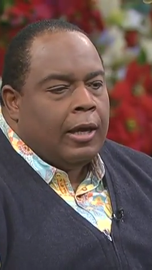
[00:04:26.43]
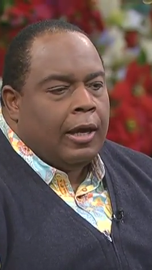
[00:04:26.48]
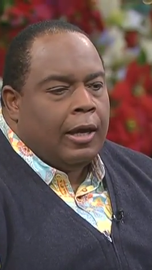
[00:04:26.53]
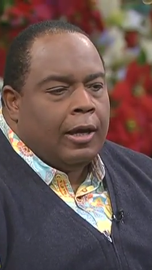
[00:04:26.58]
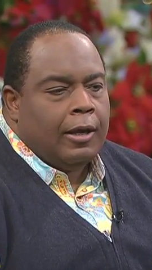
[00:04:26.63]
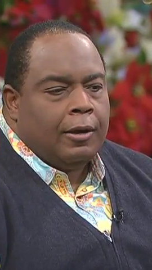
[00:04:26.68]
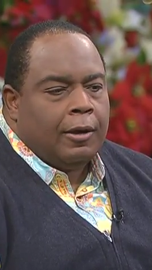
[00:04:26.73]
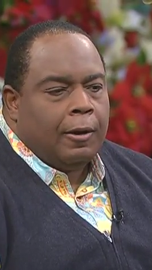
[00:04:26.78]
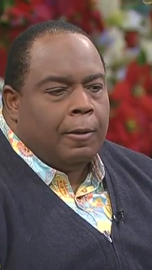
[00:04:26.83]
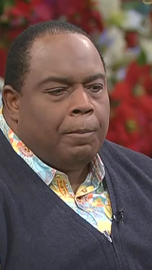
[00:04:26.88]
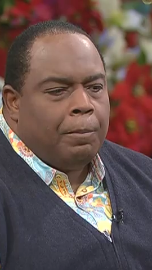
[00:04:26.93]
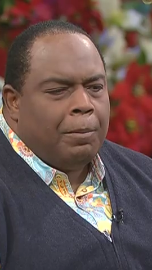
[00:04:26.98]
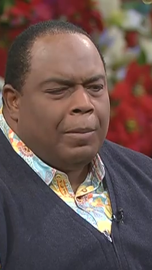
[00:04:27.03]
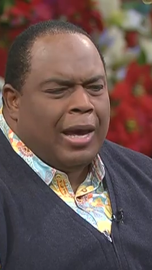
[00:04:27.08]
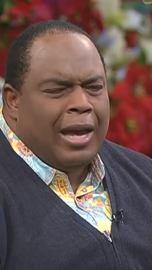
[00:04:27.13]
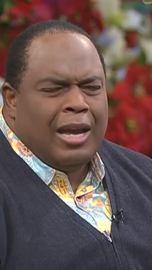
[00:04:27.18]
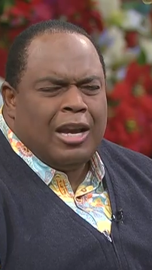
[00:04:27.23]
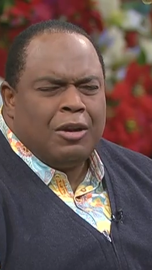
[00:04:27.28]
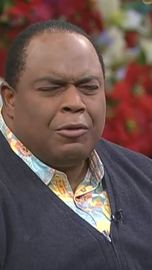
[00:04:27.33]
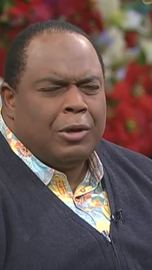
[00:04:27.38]
and um,
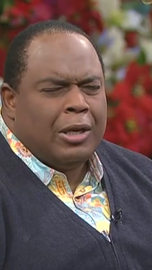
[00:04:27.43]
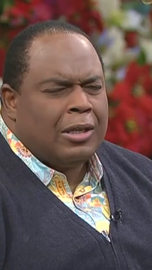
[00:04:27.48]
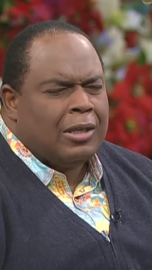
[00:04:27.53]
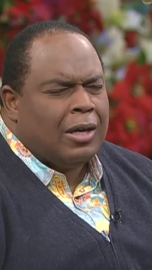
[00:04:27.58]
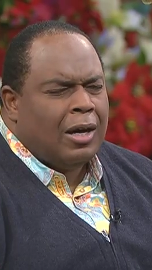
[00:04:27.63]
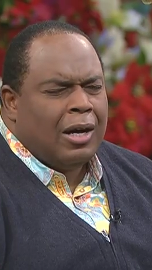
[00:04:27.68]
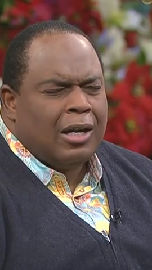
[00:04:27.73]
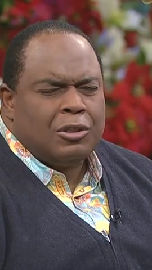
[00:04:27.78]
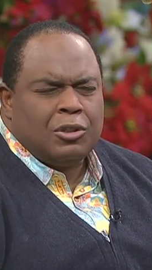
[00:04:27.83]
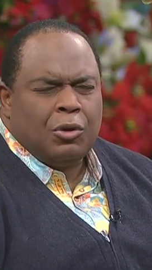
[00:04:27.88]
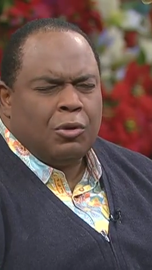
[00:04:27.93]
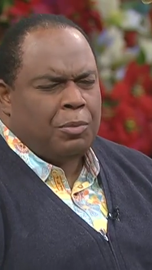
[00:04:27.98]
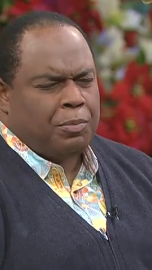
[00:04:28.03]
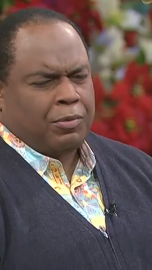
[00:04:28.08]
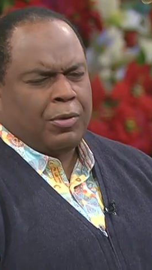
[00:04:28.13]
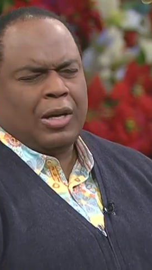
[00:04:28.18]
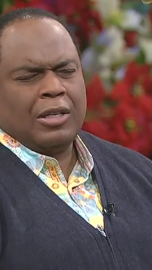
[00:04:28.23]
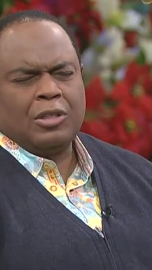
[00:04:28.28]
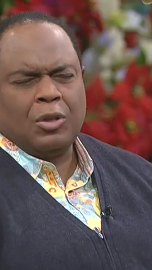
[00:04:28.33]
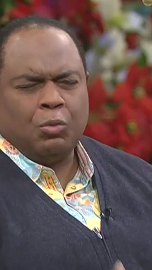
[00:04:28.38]
angry at God, so
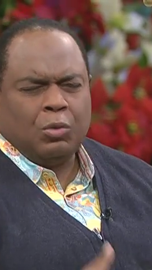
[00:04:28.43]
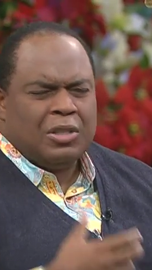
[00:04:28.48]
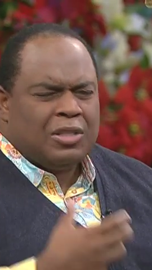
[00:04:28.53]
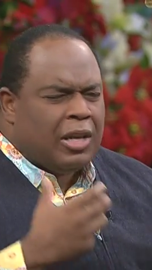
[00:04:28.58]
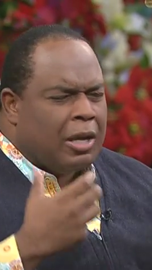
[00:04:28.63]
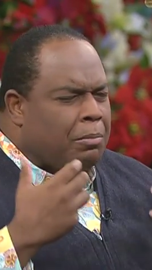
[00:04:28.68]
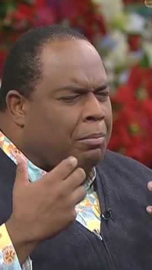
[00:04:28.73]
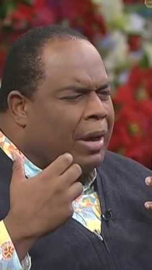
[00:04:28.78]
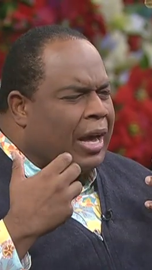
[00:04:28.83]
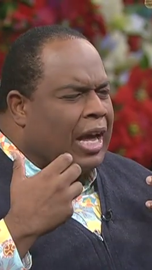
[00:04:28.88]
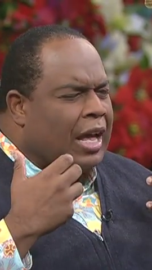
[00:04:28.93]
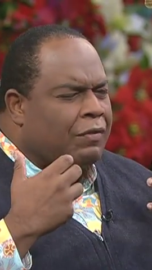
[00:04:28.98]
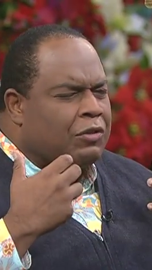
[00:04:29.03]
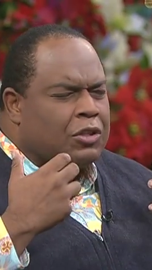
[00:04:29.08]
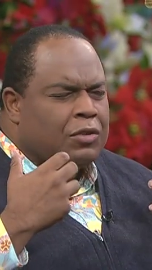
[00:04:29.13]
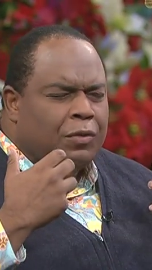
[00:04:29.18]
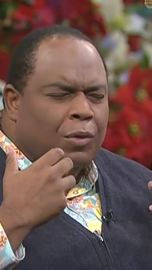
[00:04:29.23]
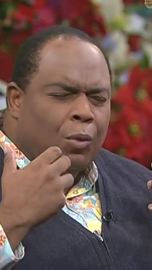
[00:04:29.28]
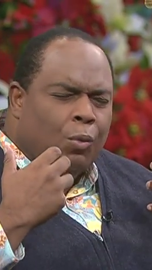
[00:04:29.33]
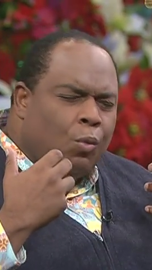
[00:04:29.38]
depressed I wouldn't take
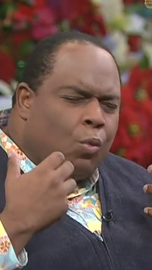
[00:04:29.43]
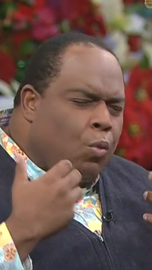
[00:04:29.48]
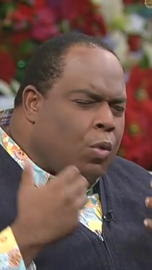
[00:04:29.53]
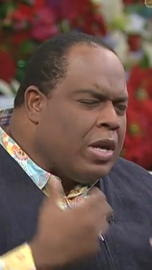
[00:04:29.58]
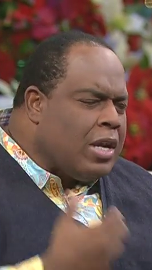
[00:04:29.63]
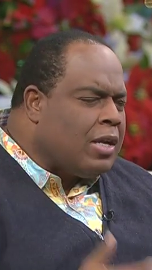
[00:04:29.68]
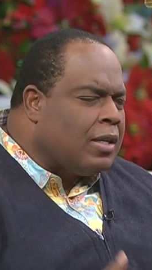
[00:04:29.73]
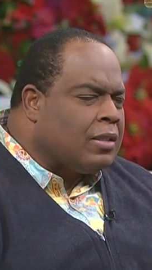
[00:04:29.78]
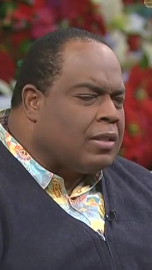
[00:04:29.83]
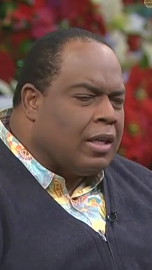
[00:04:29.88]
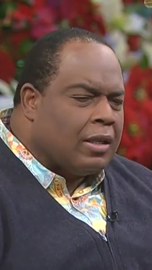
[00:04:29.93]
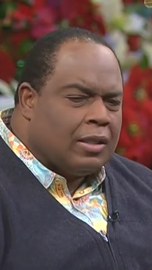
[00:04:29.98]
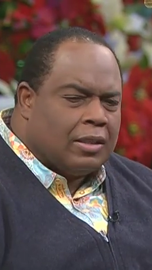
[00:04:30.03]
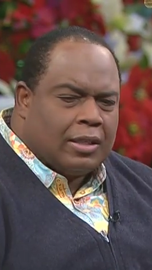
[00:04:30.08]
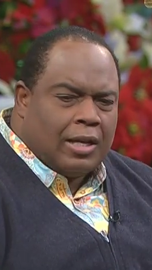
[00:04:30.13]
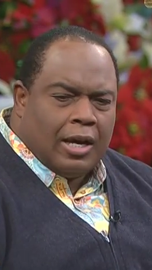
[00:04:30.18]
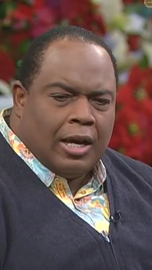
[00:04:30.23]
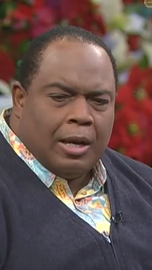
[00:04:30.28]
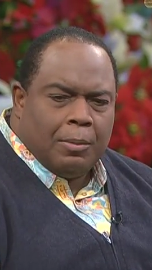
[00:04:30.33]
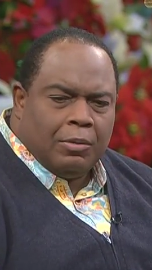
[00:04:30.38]
baths for weeks at a
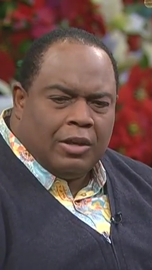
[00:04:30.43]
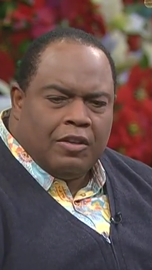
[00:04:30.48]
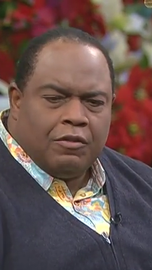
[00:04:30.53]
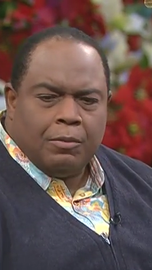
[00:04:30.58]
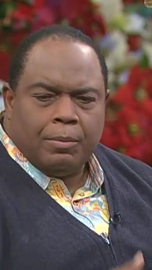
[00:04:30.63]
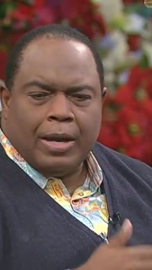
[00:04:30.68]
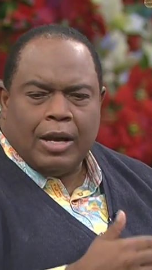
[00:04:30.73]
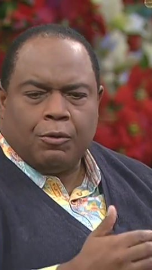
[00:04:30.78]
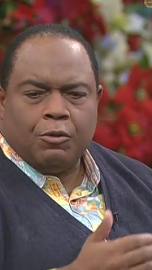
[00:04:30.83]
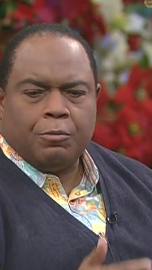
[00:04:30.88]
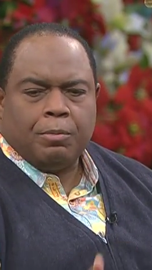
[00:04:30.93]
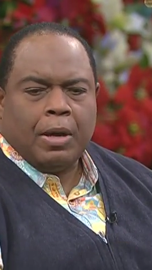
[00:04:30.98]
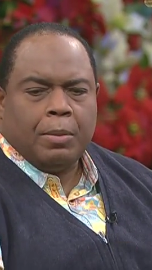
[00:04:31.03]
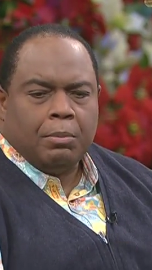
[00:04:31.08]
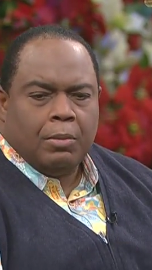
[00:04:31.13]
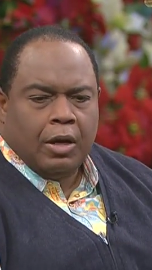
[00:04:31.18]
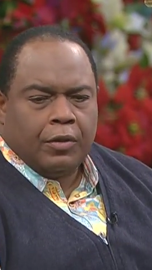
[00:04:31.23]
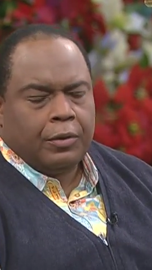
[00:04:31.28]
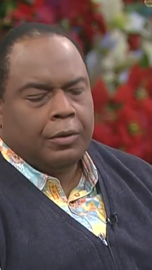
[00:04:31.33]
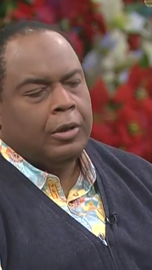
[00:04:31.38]
time, living back with my
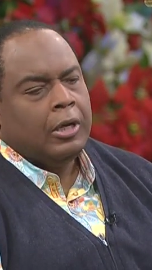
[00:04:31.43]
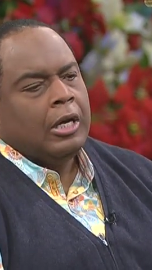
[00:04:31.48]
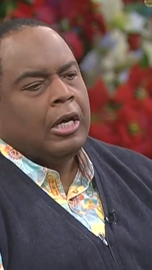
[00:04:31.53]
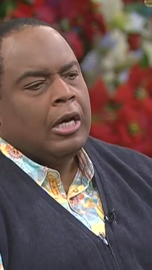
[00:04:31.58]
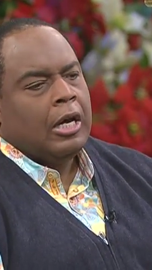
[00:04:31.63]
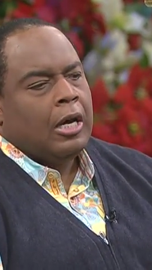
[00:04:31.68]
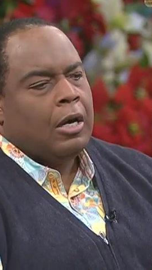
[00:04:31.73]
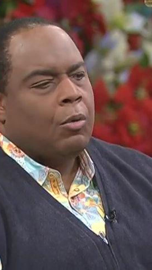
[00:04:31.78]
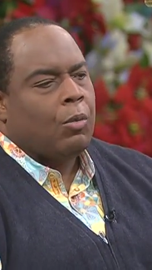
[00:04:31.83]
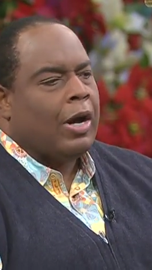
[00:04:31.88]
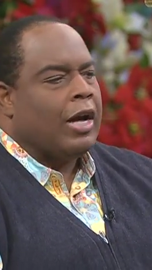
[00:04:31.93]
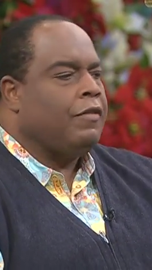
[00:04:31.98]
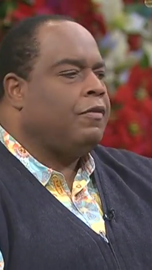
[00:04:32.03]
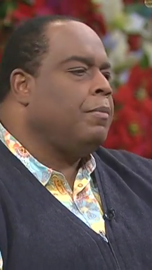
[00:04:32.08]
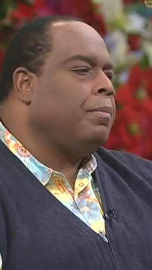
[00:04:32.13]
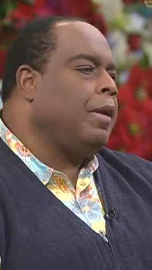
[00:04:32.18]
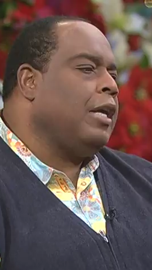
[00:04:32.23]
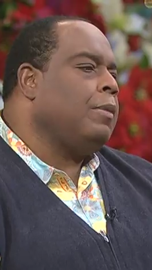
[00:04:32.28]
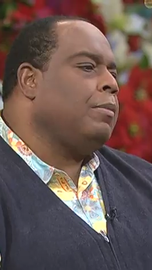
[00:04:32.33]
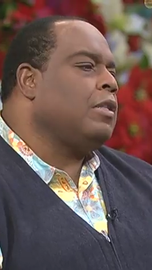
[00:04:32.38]
mother, wife
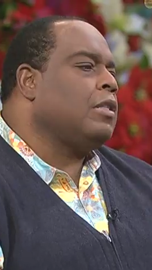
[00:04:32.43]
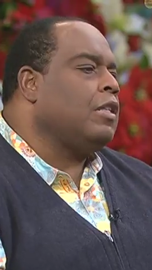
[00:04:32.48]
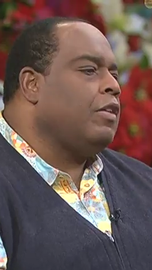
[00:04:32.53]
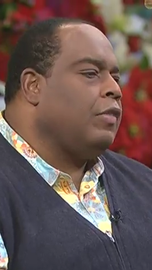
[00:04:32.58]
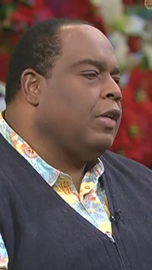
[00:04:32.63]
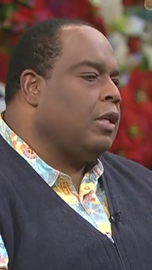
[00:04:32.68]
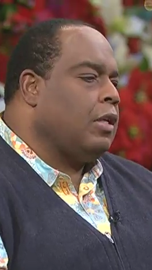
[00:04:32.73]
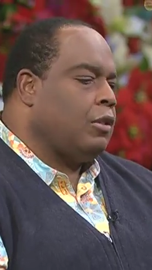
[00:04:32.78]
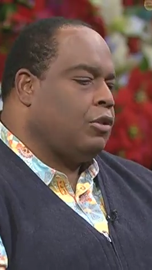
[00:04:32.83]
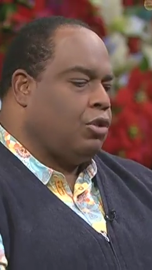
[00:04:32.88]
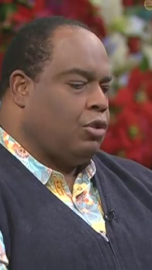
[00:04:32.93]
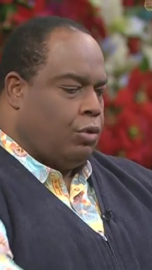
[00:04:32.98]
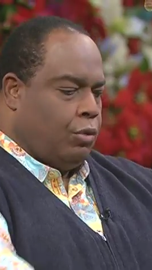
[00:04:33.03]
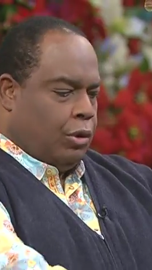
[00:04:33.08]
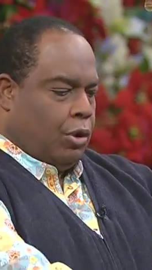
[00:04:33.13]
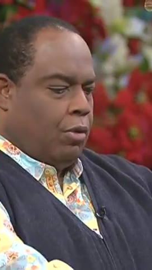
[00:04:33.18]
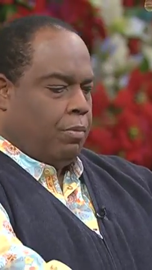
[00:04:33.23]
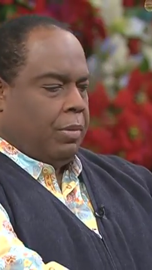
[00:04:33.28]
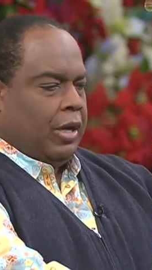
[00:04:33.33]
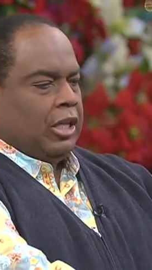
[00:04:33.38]
and babies, living in a
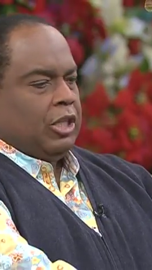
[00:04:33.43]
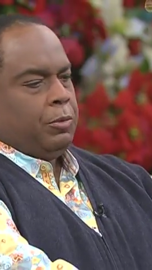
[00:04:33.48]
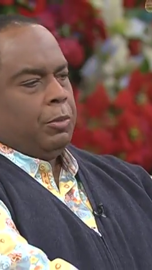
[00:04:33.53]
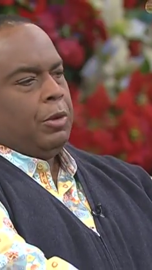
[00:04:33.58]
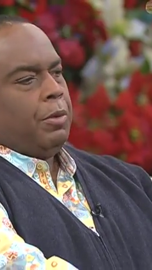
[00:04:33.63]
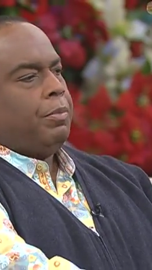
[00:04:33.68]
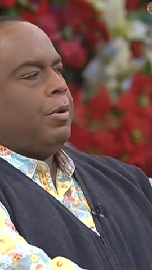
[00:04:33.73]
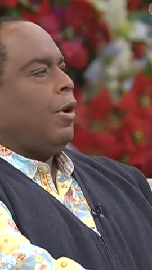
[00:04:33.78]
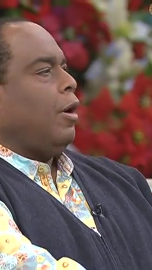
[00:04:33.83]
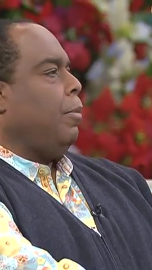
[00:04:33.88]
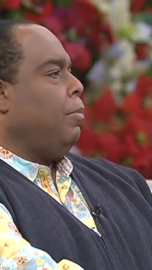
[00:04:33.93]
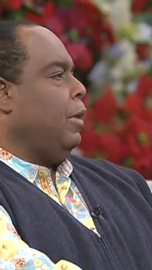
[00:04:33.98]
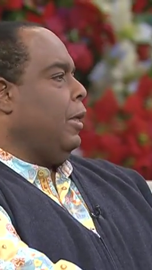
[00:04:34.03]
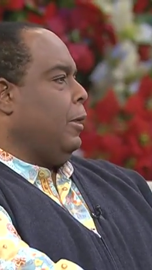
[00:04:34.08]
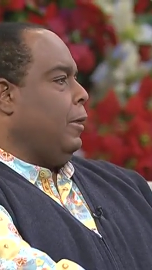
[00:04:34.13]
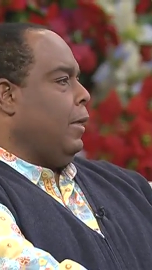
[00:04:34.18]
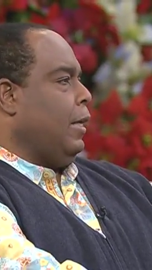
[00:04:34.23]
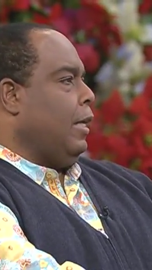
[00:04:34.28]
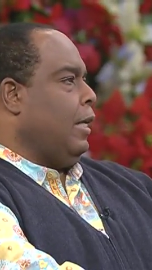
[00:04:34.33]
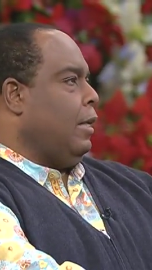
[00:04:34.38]
studio basement
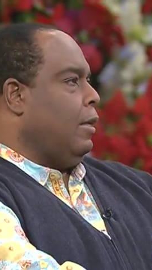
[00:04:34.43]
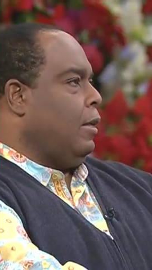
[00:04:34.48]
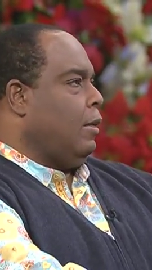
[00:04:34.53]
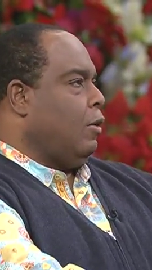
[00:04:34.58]
apartment in